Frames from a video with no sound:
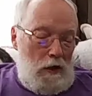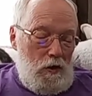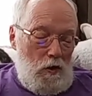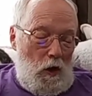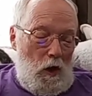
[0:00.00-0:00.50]

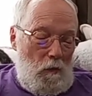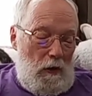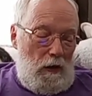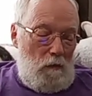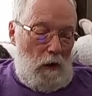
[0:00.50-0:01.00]
Saul,
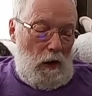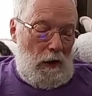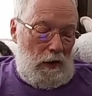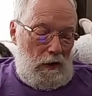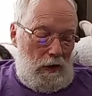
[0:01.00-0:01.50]

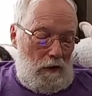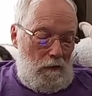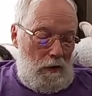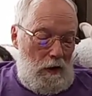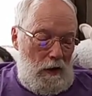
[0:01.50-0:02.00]
meanwhile, had
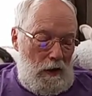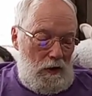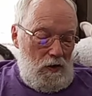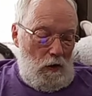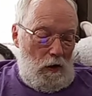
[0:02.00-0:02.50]
given
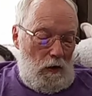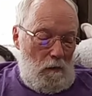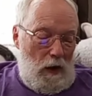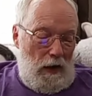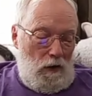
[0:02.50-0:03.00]
his
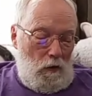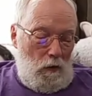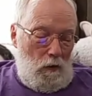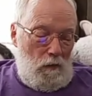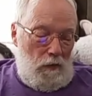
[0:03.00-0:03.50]
daughter
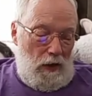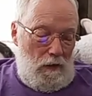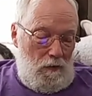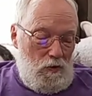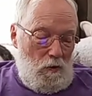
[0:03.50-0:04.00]
Michal,
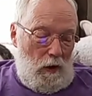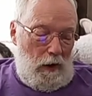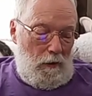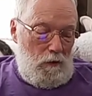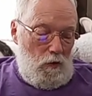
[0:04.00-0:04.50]
David's
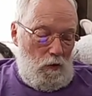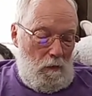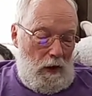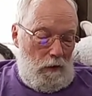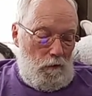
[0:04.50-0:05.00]
wife, to
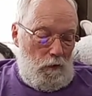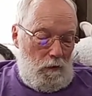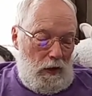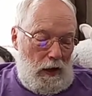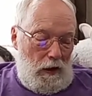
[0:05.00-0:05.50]
a man
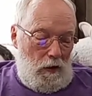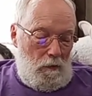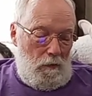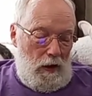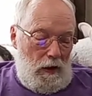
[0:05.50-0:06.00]
from
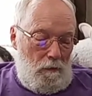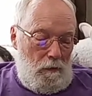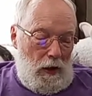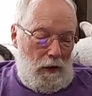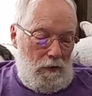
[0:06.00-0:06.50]
Gallim named
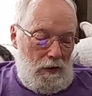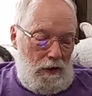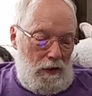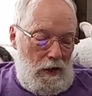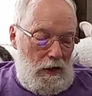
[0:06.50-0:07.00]

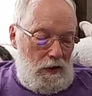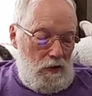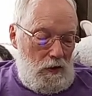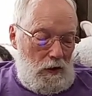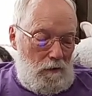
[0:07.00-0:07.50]
Palti,
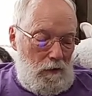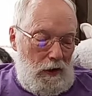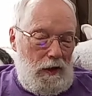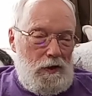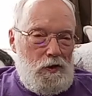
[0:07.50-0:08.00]
son of
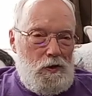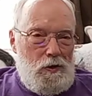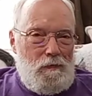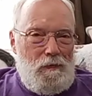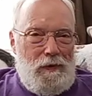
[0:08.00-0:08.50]
Laish.